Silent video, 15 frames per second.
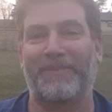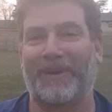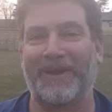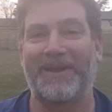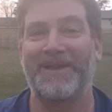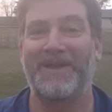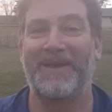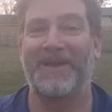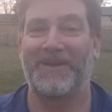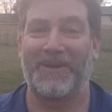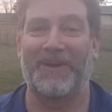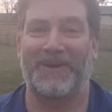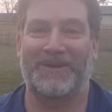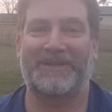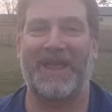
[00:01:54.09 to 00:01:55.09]
But
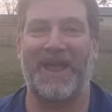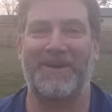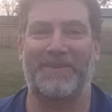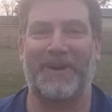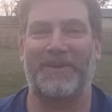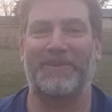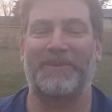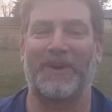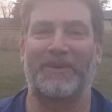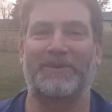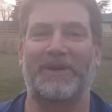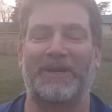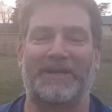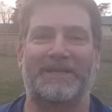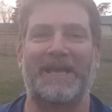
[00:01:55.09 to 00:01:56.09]
you understand what I'm
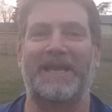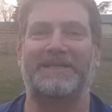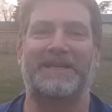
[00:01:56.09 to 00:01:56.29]
trying to say